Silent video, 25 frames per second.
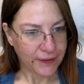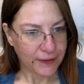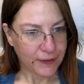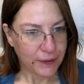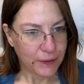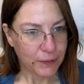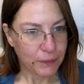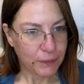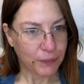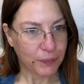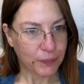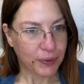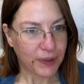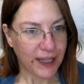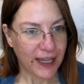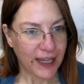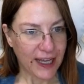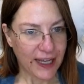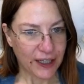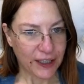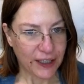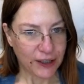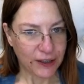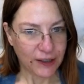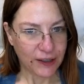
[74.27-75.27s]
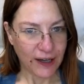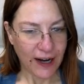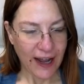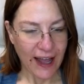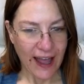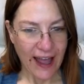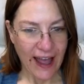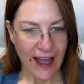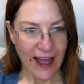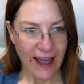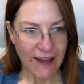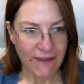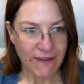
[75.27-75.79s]
Planner. I
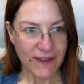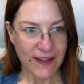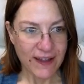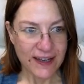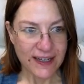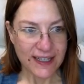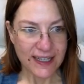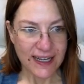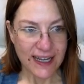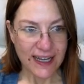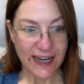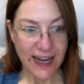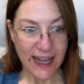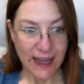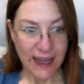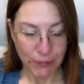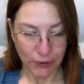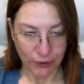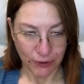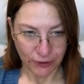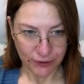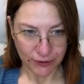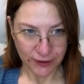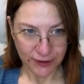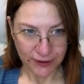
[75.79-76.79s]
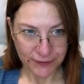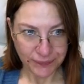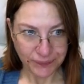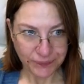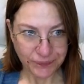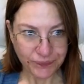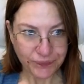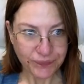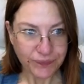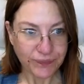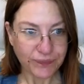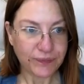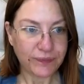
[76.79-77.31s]
have it enabled,
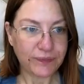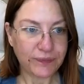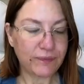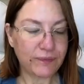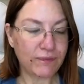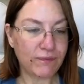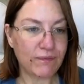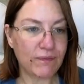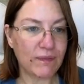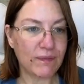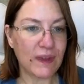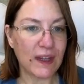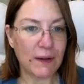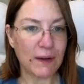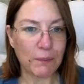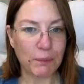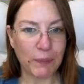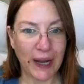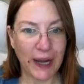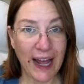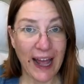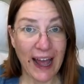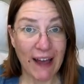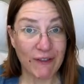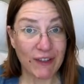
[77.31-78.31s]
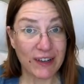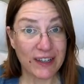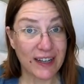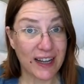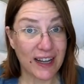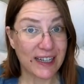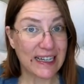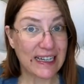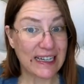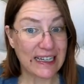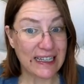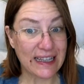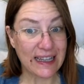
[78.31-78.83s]
but I haven't done
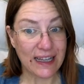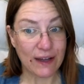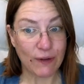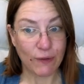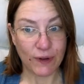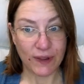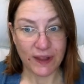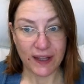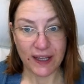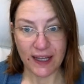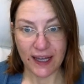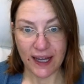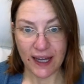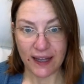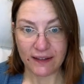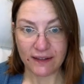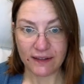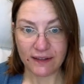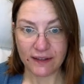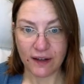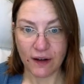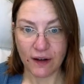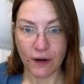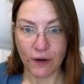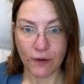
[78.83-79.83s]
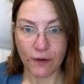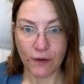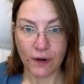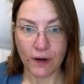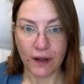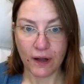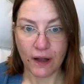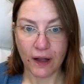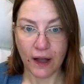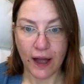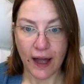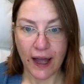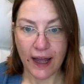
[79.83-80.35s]
anything with it yet. So
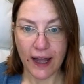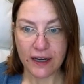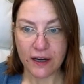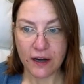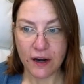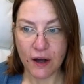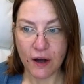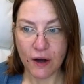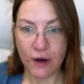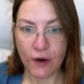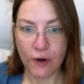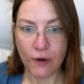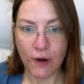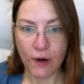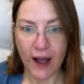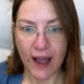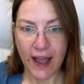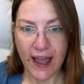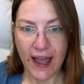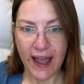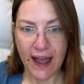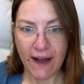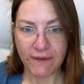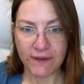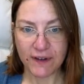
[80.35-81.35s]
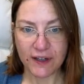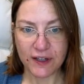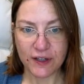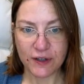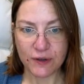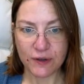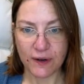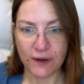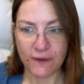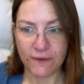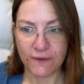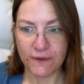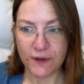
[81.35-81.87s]
I know I have to do
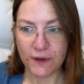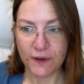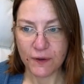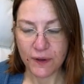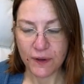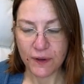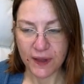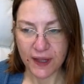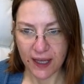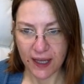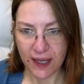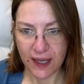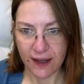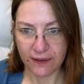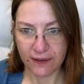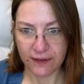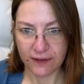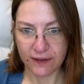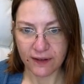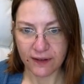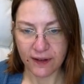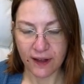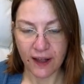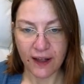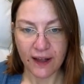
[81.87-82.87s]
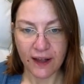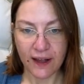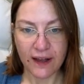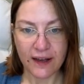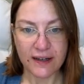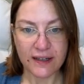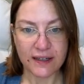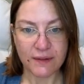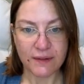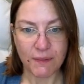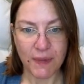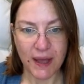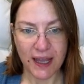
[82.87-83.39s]
a few things
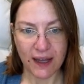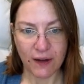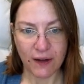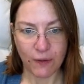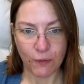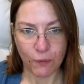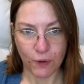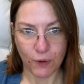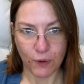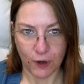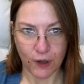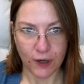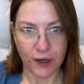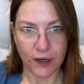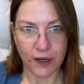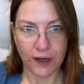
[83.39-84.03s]
to make it work.